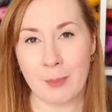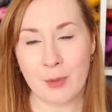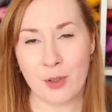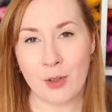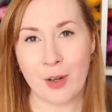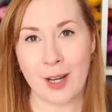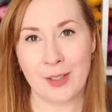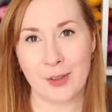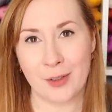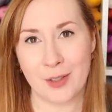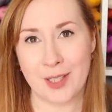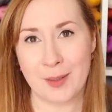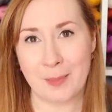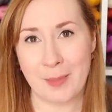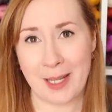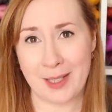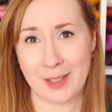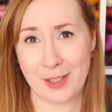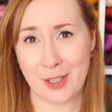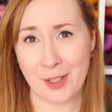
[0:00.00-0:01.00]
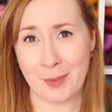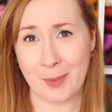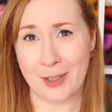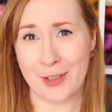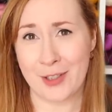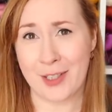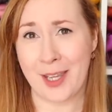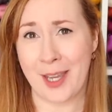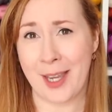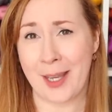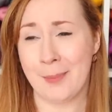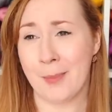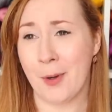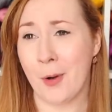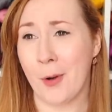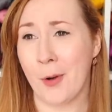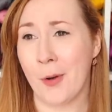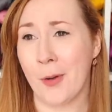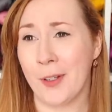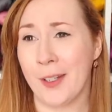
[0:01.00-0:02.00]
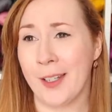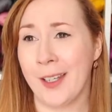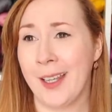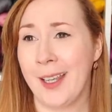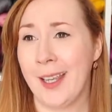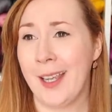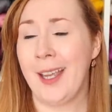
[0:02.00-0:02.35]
I'm trying not to spend too much time on